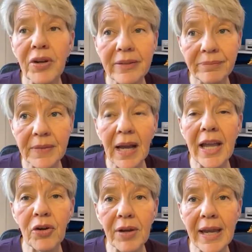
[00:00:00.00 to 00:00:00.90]
agree.
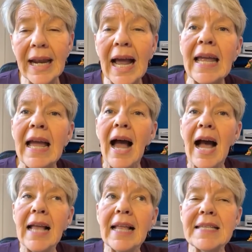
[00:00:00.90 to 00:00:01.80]
And I
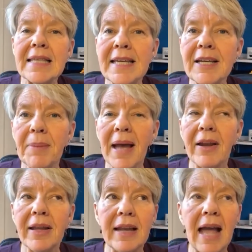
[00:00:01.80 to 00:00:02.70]
like to think
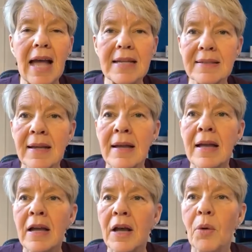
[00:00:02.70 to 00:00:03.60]
about it as
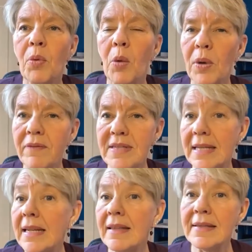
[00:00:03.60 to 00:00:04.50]
what we
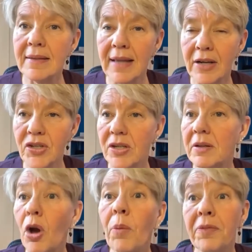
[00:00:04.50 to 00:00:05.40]
did in this
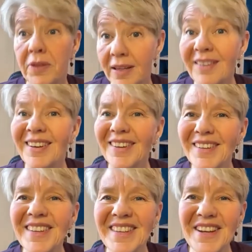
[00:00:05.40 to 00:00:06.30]
election, hopefully,
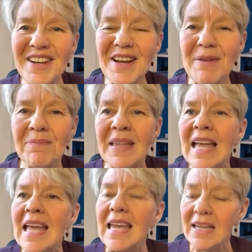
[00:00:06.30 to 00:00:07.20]

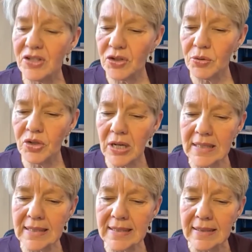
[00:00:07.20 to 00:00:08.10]
is to
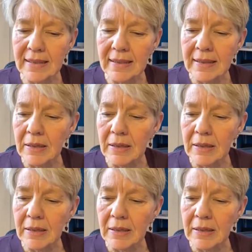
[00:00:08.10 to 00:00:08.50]
just